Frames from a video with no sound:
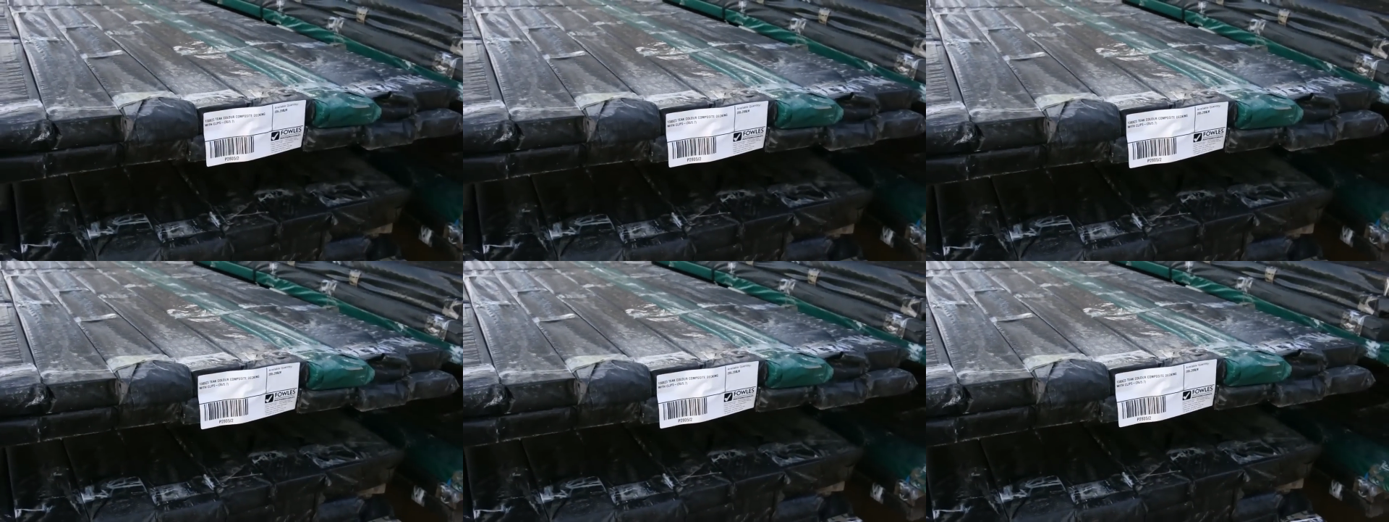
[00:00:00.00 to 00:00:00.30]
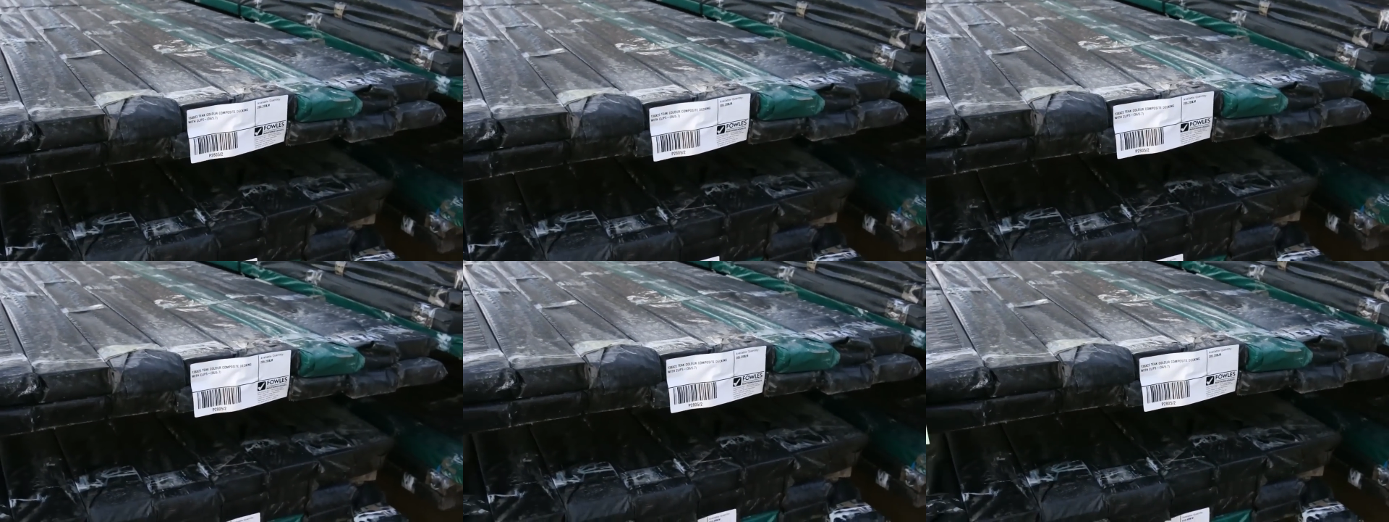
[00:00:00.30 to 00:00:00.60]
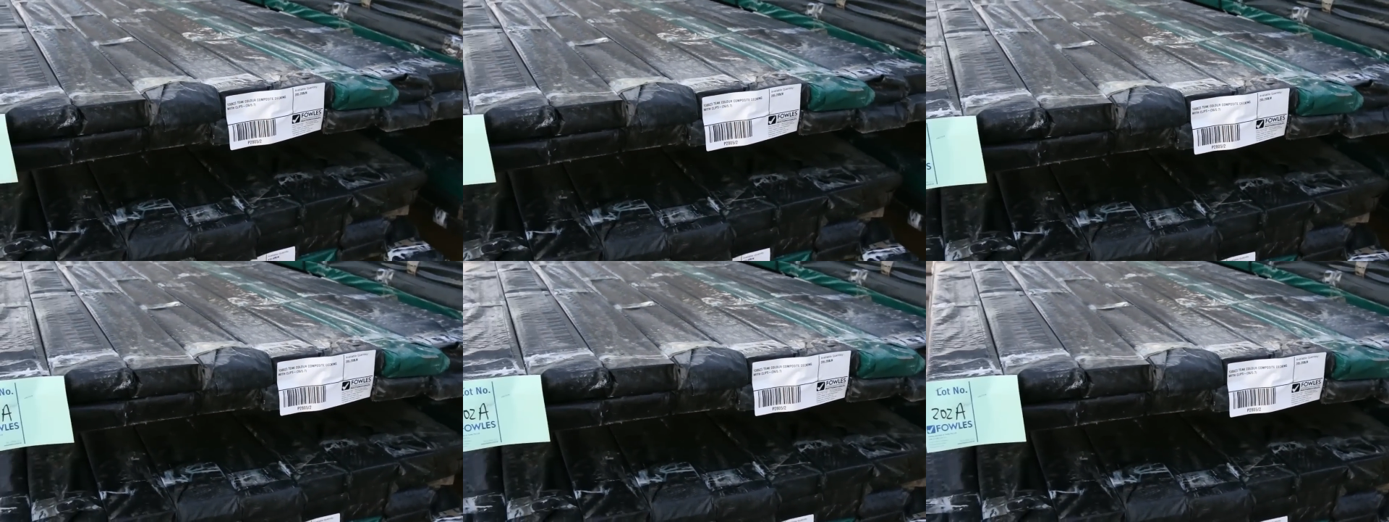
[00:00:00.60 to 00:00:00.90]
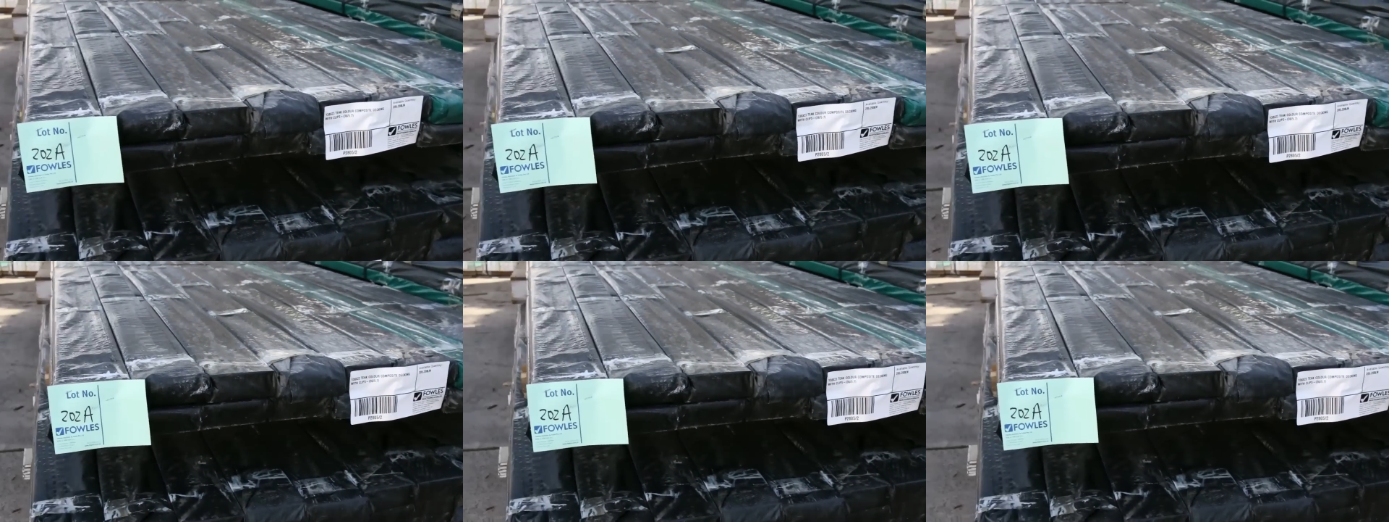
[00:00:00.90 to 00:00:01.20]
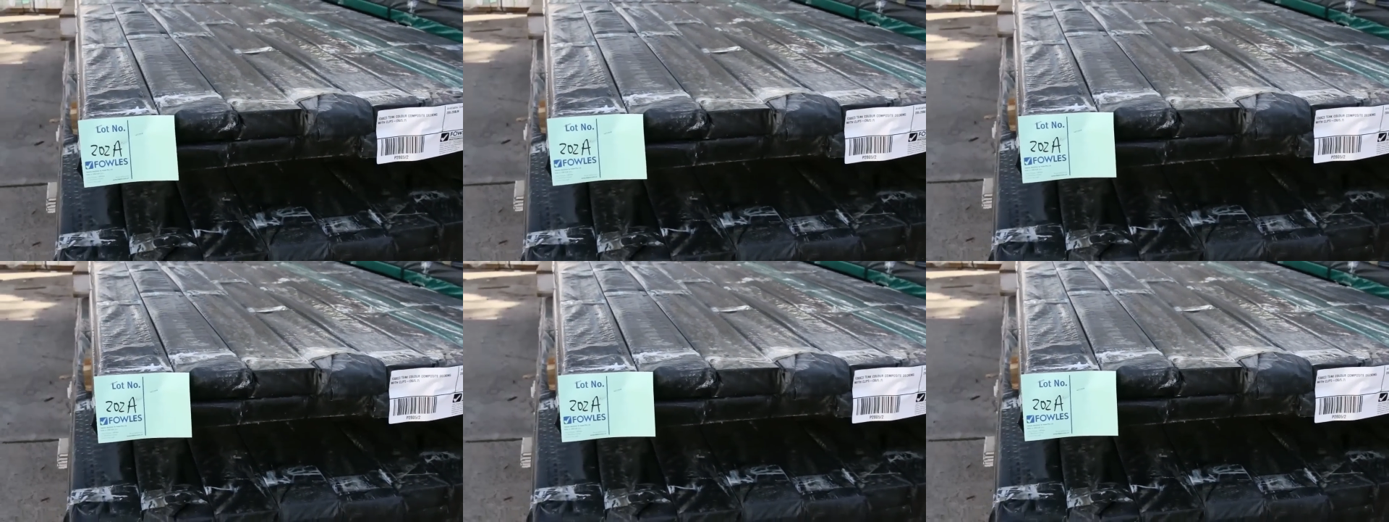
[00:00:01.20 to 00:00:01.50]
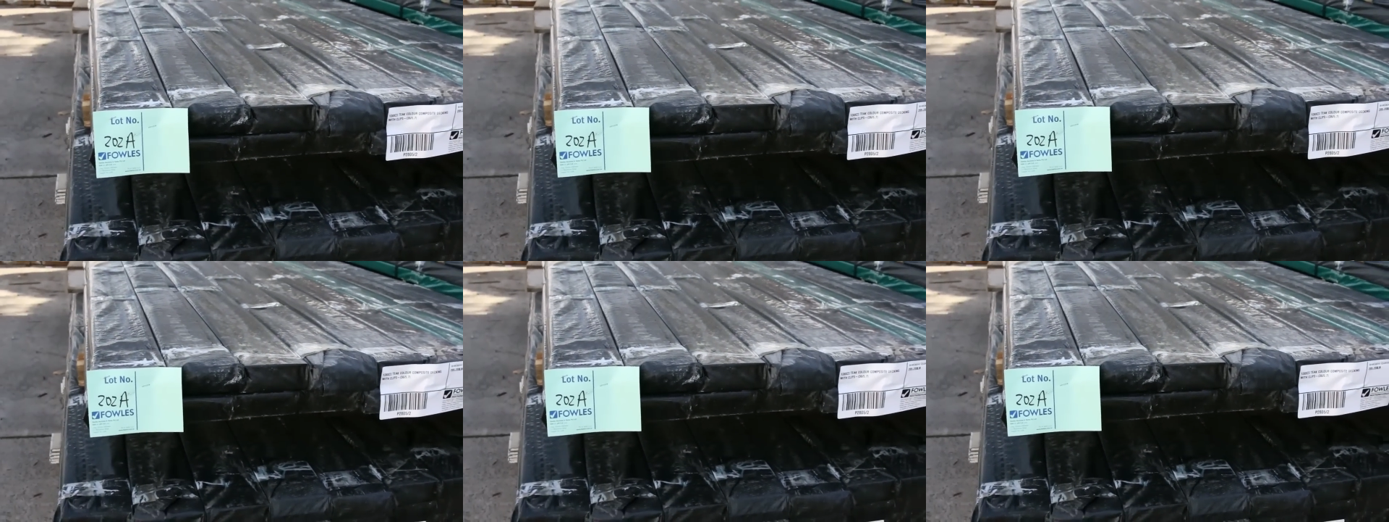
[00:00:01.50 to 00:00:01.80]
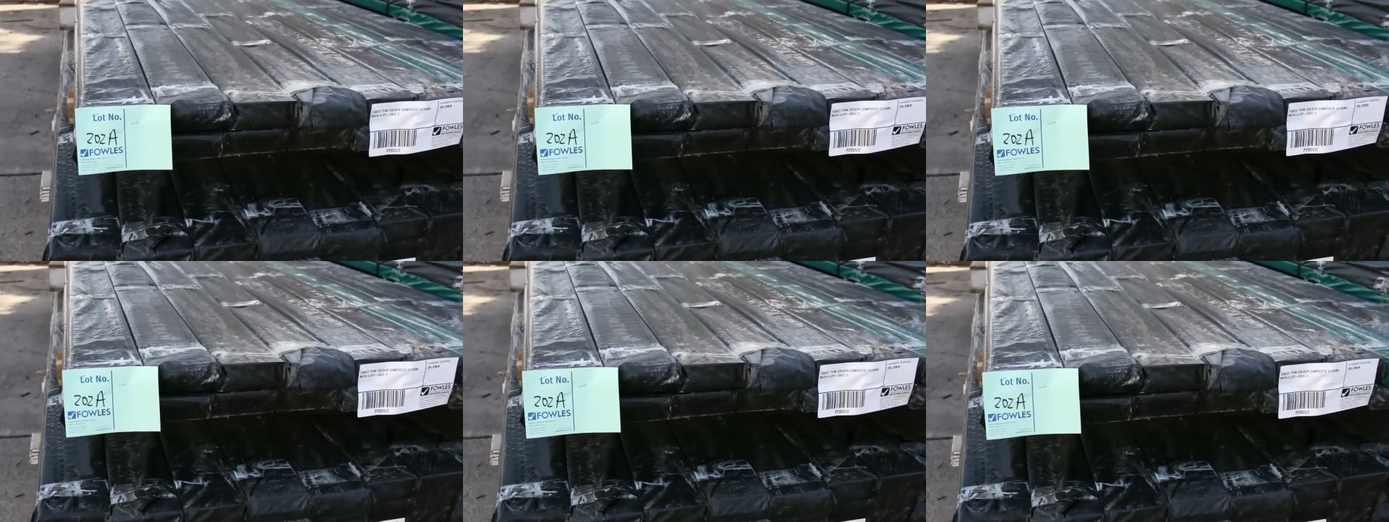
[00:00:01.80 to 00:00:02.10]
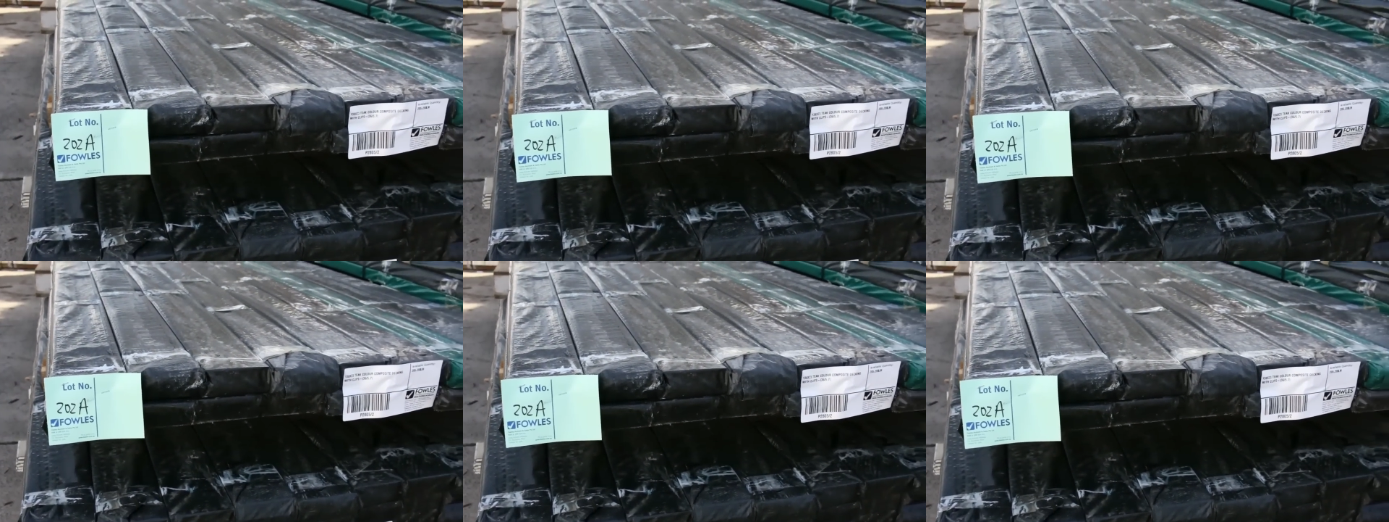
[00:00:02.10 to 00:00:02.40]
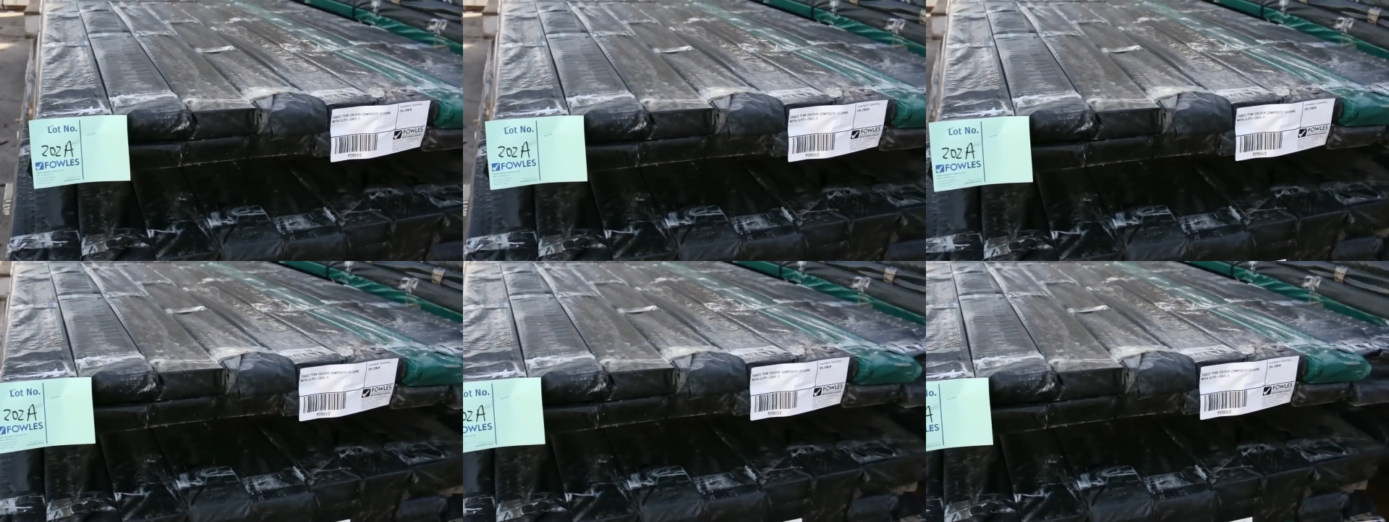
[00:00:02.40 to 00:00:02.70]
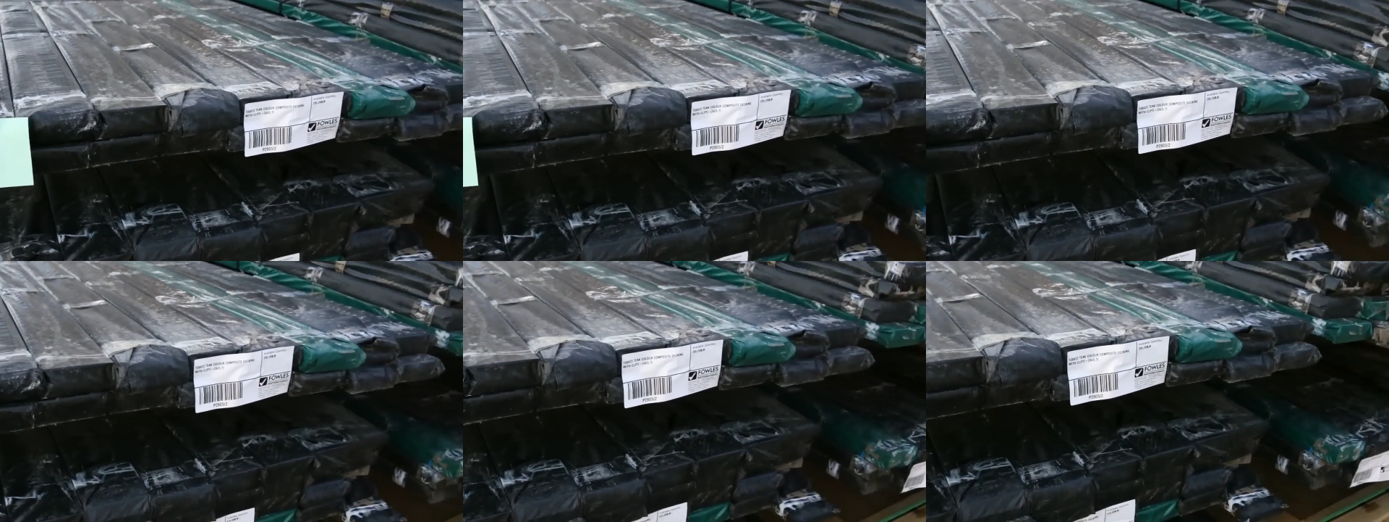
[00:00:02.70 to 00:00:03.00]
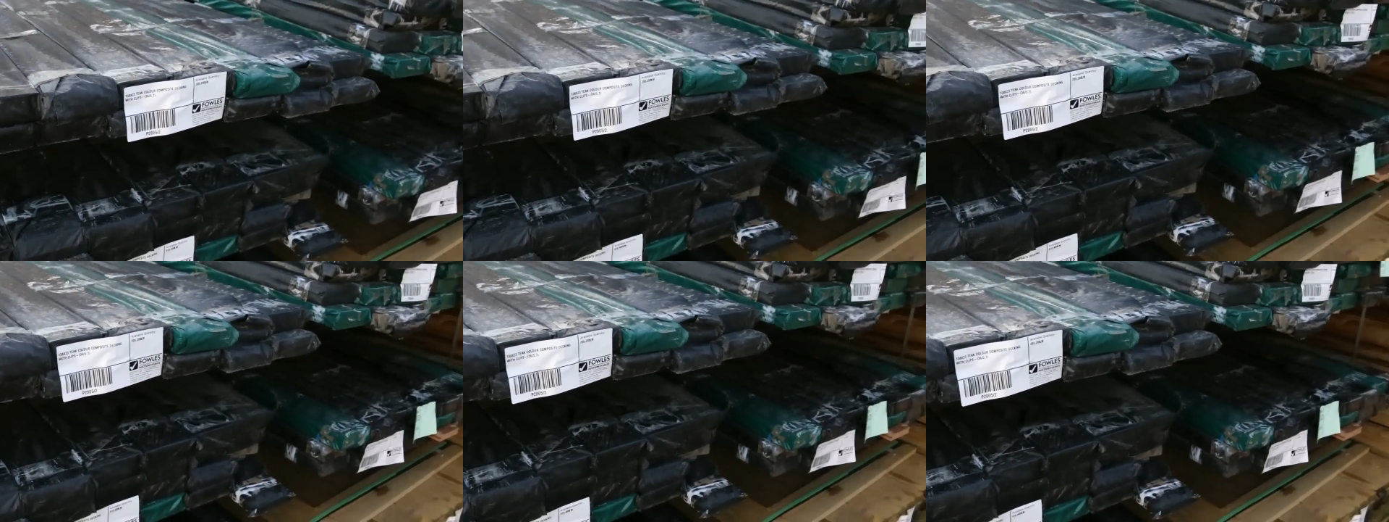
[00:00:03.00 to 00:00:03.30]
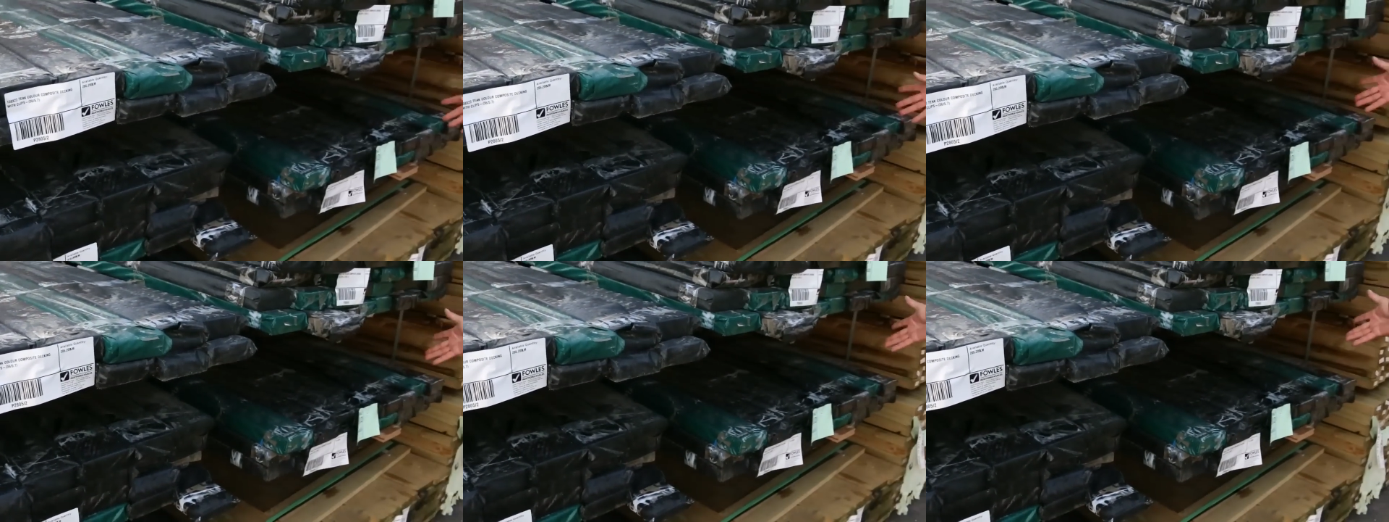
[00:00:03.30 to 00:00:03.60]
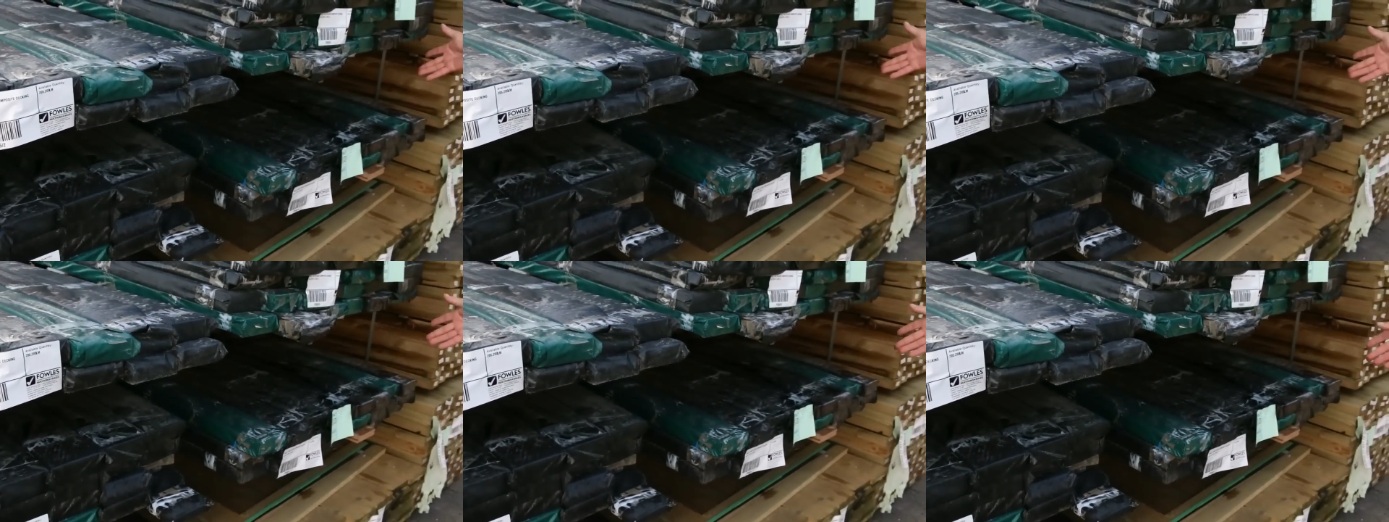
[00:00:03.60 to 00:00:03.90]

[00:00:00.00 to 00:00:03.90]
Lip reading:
(no speaker visible)